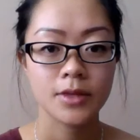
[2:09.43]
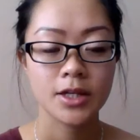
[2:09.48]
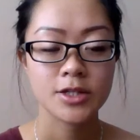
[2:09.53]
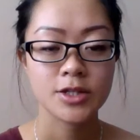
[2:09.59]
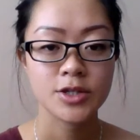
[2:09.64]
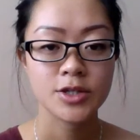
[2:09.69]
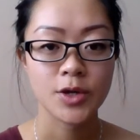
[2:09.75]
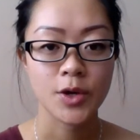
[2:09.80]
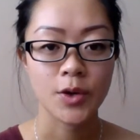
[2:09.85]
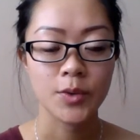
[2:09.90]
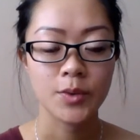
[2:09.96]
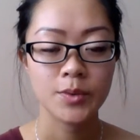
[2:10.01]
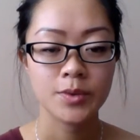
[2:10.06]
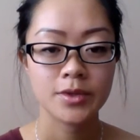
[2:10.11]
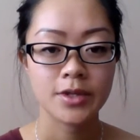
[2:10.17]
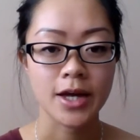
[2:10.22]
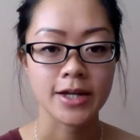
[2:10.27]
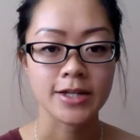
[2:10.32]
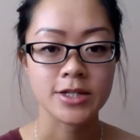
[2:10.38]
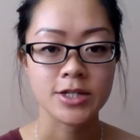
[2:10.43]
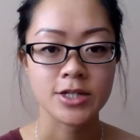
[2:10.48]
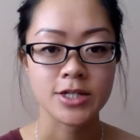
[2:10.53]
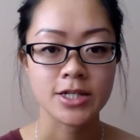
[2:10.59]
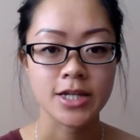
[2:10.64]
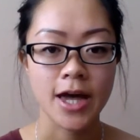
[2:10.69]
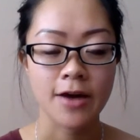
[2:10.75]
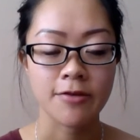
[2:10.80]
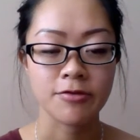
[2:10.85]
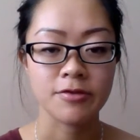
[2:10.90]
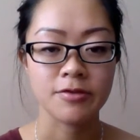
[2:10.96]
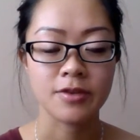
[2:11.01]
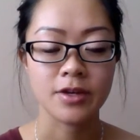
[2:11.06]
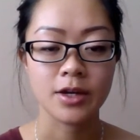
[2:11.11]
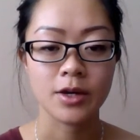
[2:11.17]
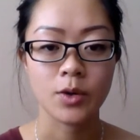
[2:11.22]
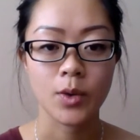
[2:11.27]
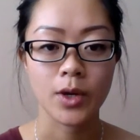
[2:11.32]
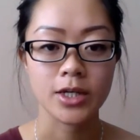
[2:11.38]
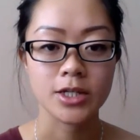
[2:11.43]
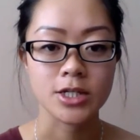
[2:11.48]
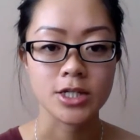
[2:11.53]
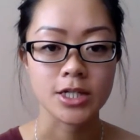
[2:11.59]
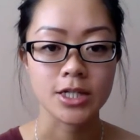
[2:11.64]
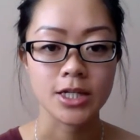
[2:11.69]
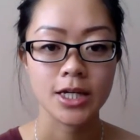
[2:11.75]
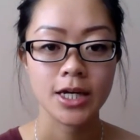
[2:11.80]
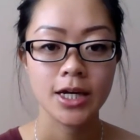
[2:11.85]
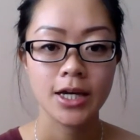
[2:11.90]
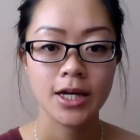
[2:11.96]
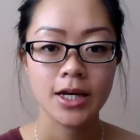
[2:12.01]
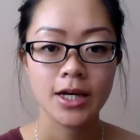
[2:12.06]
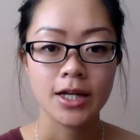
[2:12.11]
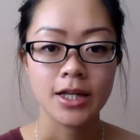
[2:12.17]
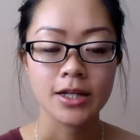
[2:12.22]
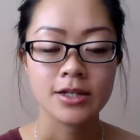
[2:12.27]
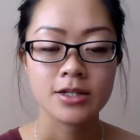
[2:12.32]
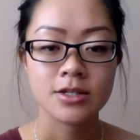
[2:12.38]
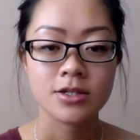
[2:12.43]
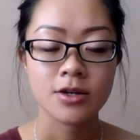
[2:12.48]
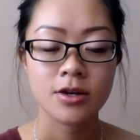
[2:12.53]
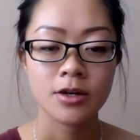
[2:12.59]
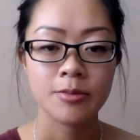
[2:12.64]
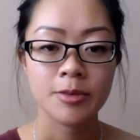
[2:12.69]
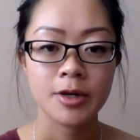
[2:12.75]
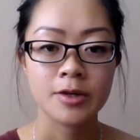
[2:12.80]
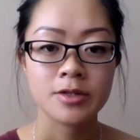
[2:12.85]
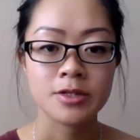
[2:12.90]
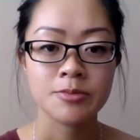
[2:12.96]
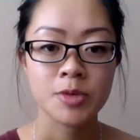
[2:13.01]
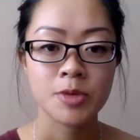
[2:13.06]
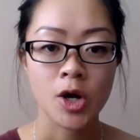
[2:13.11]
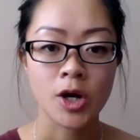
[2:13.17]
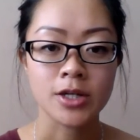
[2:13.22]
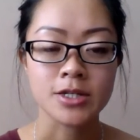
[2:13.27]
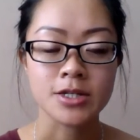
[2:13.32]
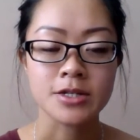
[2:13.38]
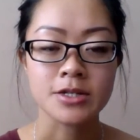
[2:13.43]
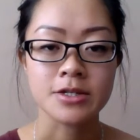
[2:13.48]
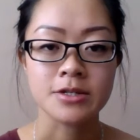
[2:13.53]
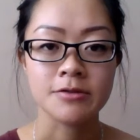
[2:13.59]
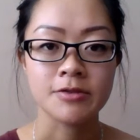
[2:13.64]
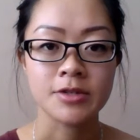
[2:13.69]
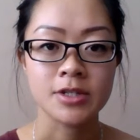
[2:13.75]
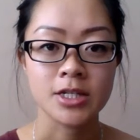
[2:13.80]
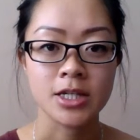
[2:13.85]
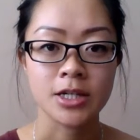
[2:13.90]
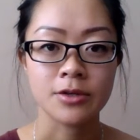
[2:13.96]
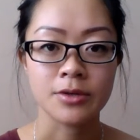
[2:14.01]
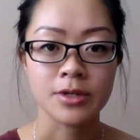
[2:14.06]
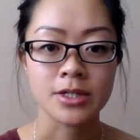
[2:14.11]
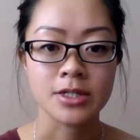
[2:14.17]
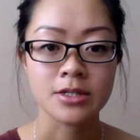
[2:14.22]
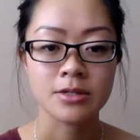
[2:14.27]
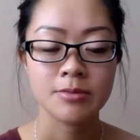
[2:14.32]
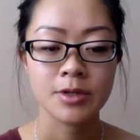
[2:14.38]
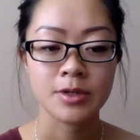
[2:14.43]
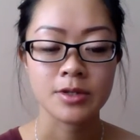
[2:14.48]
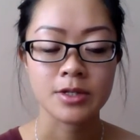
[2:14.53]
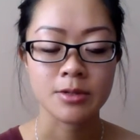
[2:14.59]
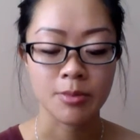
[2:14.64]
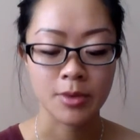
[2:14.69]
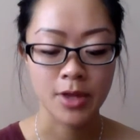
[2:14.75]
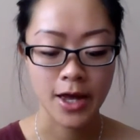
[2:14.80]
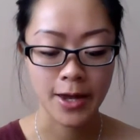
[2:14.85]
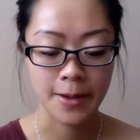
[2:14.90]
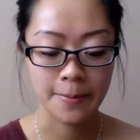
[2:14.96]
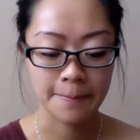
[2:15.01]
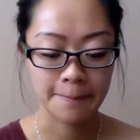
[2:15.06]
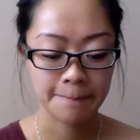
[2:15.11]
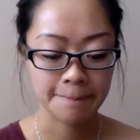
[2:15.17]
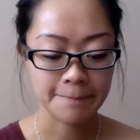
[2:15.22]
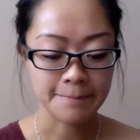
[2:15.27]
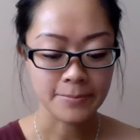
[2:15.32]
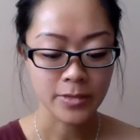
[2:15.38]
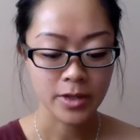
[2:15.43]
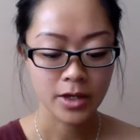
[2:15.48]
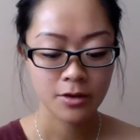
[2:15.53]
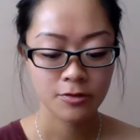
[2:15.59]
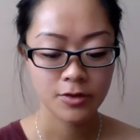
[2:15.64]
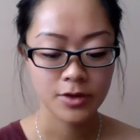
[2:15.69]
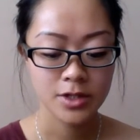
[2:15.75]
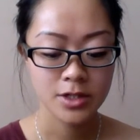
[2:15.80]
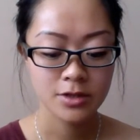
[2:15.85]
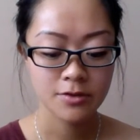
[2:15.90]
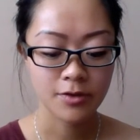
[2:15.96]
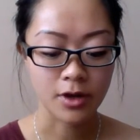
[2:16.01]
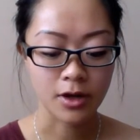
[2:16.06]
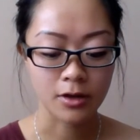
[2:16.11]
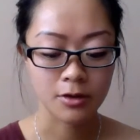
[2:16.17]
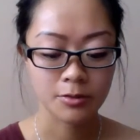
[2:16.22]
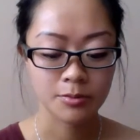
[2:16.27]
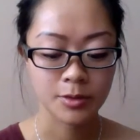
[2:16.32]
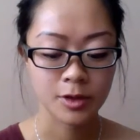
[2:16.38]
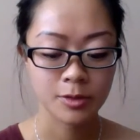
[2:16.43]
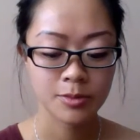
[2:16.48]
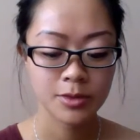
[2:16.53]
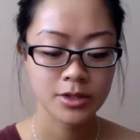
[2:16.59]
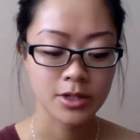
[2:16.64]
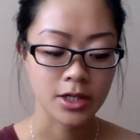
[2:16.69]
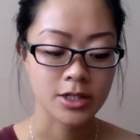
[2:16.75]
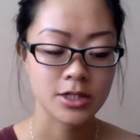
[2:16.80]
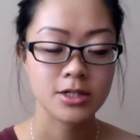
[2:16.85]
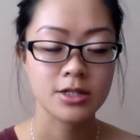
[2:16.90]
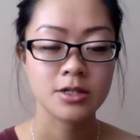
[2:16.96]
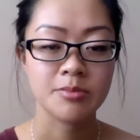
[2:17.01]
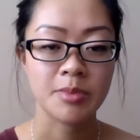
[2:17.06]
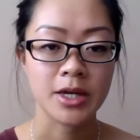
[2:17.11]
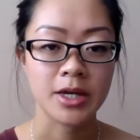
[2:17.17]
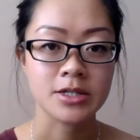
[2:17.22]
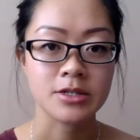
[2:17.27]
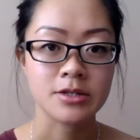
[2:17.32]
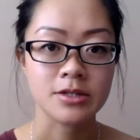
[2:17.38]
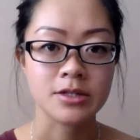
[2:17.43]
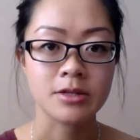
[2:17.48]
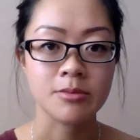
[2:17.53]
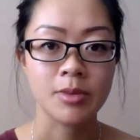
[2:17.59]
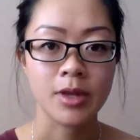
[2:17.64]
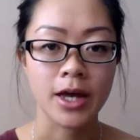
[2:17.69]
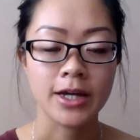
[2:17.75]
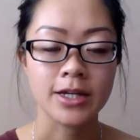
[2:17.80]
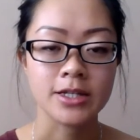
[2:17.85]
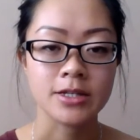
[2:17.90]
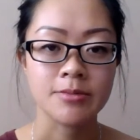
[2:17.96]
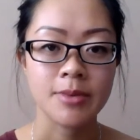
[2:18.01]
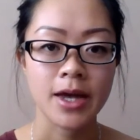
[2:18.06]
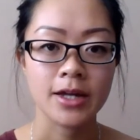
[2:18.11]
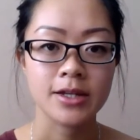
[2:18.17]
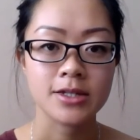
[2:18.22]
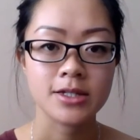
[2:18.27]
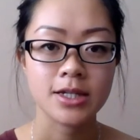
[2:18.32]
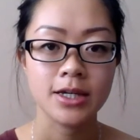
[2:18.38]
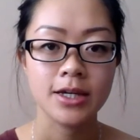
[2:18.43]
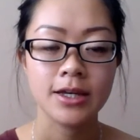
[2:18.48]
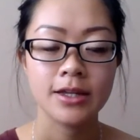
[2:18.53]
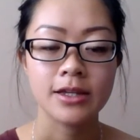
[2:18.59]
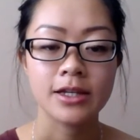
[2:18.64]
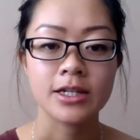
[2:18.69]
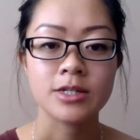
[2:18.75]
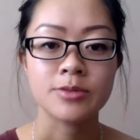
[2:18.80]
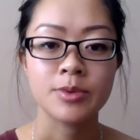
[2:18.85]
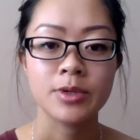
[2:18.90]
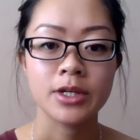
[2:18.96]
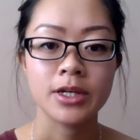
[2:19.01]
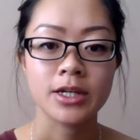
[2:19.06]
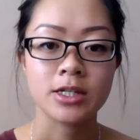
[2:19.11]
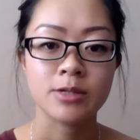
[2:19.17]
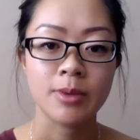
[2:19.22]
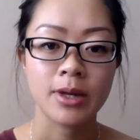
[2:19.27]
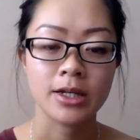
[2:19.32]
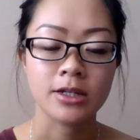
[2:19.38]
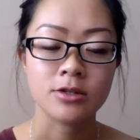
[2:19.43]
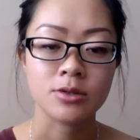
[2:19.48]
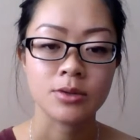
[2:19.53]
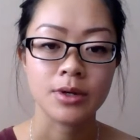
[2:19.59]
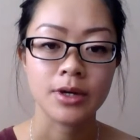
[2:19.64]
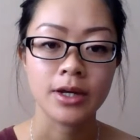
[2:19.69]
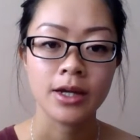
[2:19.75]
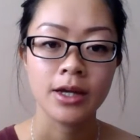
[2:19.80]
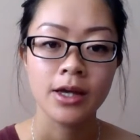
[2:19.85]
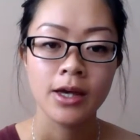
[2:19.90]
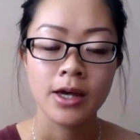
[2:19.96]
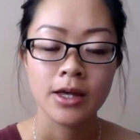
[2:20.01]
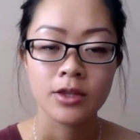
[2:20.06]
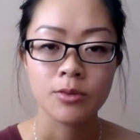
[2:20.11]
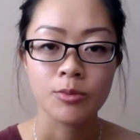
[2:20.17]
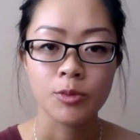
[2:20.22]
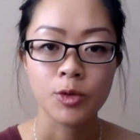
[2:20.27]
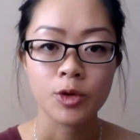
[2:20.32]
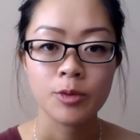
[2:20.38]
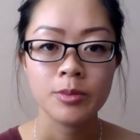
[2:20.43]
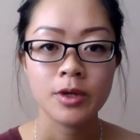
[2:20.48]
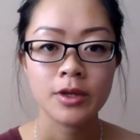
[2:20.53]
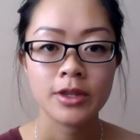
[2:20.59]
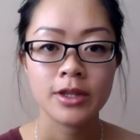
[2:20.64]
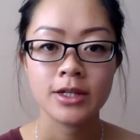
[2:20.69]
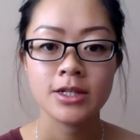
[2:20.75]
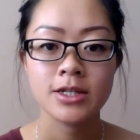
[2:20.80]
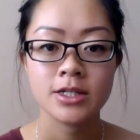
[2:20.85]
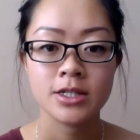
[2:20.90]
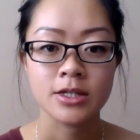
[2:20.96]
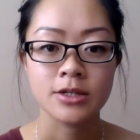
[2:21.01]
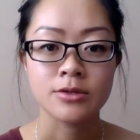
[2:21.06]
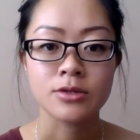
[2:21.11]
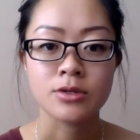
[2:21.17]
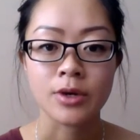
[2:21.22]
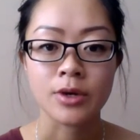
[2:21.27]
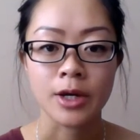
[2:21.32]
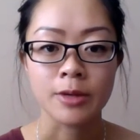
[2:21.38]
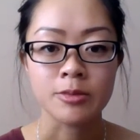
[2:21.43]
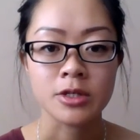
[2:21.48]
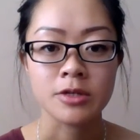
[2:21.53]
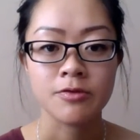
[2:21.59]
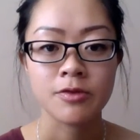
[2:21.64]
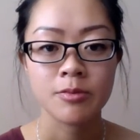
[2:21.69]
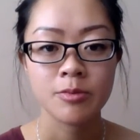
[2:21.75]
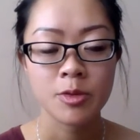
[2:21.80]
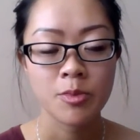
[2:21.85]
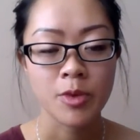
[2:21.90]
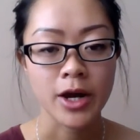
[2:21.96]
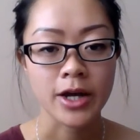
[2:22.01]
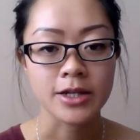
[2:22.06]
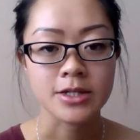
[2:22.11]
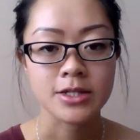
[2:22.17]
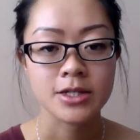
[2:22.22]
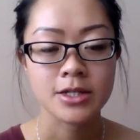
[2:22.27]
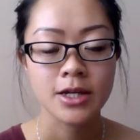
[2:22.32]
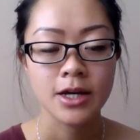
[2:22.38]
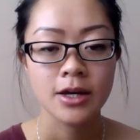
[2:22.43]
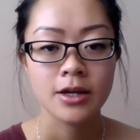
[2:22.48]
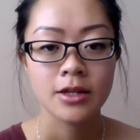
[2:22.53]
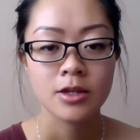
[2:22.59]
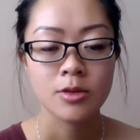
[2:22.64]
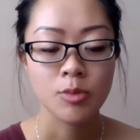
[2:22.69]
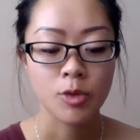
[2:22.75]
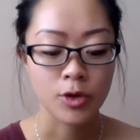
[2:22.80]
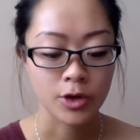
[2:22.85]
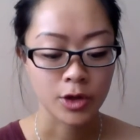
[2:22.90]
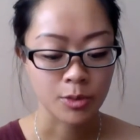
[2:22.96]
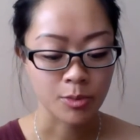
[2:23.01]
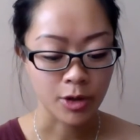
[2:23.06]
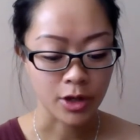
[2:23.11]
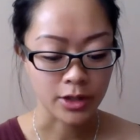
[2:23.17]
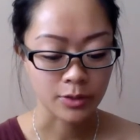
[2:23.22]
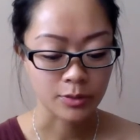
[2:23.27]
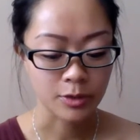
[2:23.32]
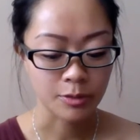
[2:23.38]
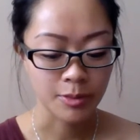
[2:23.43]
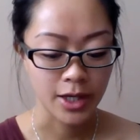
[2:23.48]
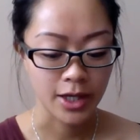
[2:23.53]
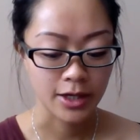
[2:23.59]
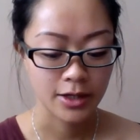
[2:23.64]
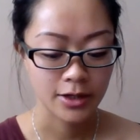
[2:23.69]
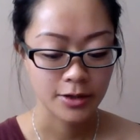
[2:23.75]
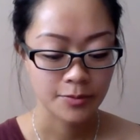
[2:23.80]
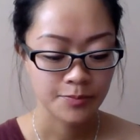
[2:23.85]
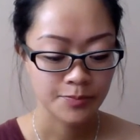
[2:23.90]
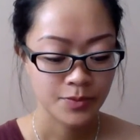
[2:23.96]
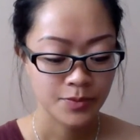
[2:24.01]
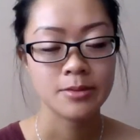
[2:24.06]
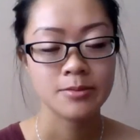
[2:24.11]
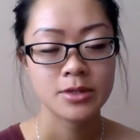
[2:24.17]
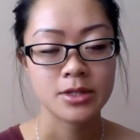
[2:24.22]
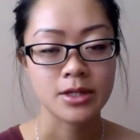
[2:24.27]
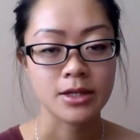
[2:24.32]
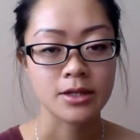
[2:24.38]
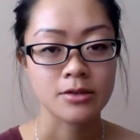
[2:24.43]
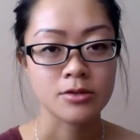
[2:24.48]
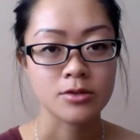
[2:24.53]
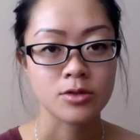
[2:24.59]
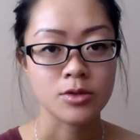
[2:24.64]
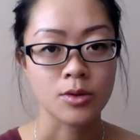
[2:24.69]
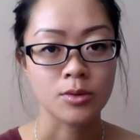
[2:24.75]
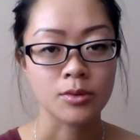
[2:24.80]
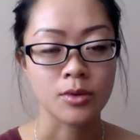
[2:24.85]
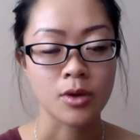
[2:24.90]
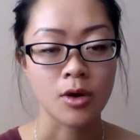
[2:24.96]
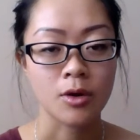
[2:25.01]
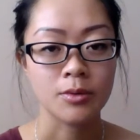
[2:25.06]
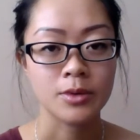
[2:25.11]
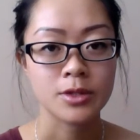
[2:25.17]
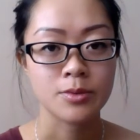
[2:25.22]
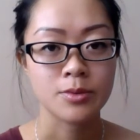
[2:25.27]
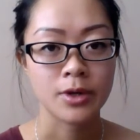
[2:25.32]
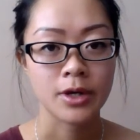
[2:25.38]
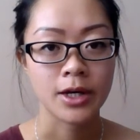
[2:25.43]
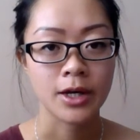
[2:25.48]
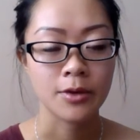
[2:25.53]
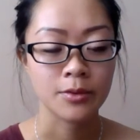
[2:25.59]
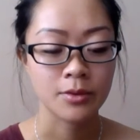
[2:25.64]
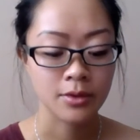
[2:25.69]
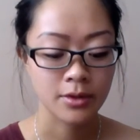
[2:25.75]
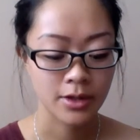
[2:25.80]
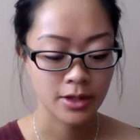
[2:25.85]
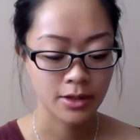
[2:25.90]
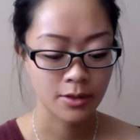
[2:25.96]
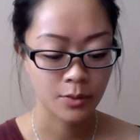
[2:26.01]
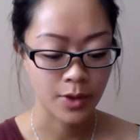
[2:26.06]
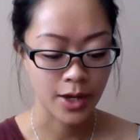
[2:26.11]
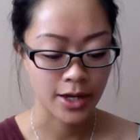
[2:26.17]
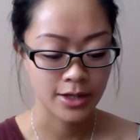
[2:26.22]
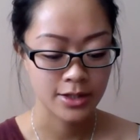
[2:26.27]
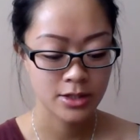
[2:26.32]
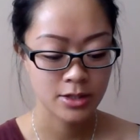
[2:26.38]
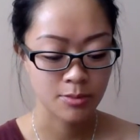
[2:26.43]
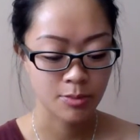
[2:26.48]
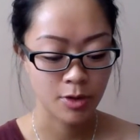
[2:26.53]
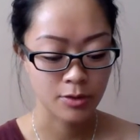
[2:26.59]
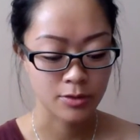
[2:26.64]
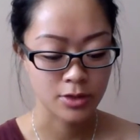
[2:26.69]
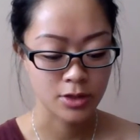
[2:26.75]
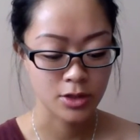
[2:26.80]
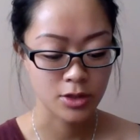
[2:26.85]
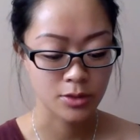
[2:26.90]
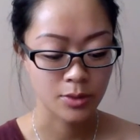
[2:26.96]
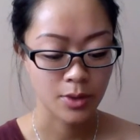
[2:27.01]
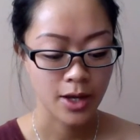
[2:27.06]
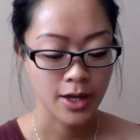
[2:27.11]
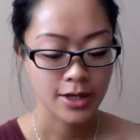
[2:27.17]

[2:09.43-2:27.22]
So that's just half of the equation. Let's talk about some causes of a decreased milk supply. First of all, milk production is based on supply and demand. That's pretty explanatory. The more milk that is used or emptied from the breast, the more your body will make. Sometimes things don't always work out the way it's supposed to.